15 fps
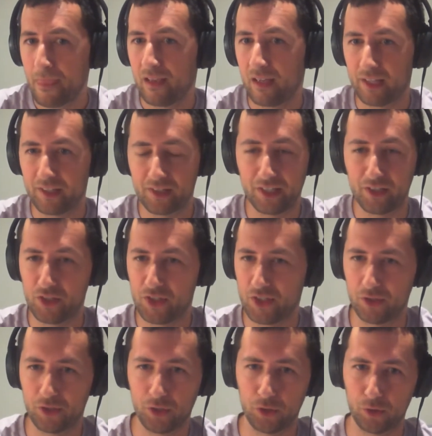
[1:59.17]
And I used
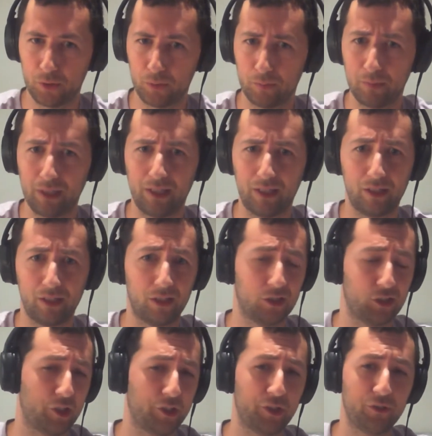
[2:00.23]
to do a
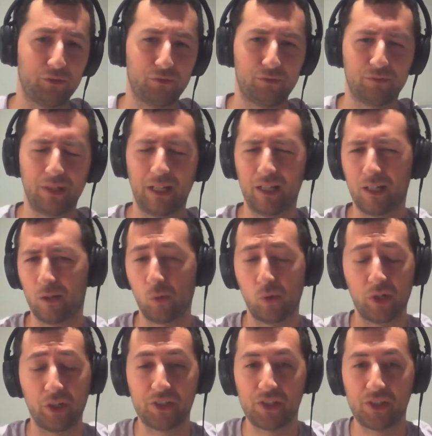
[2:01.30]
lot of word